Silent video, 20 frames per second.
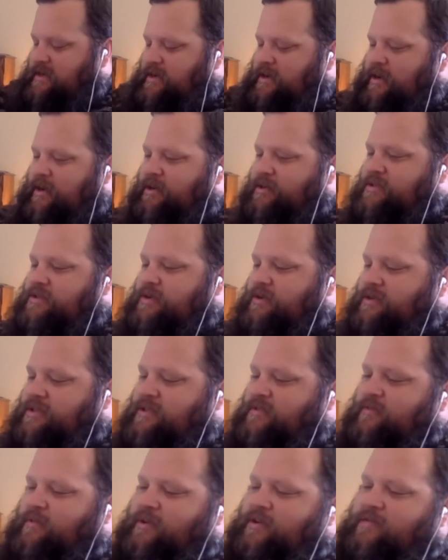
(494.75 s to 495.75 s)
all sorts
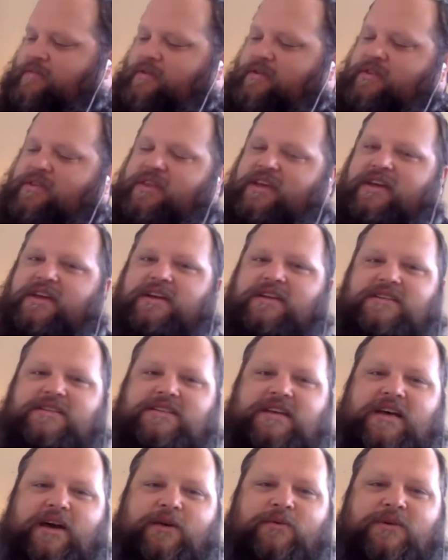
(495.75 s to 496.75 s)
of wonderful things.
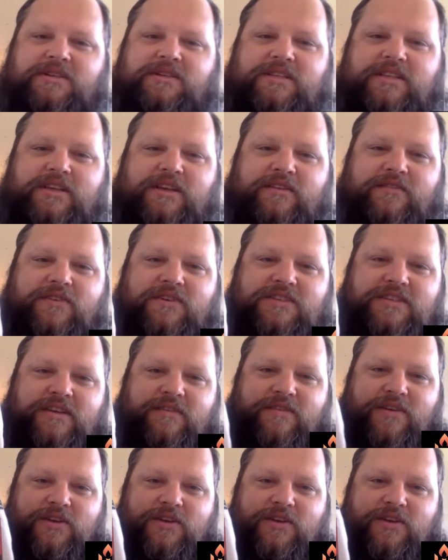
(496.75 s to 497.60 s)
I went to the University of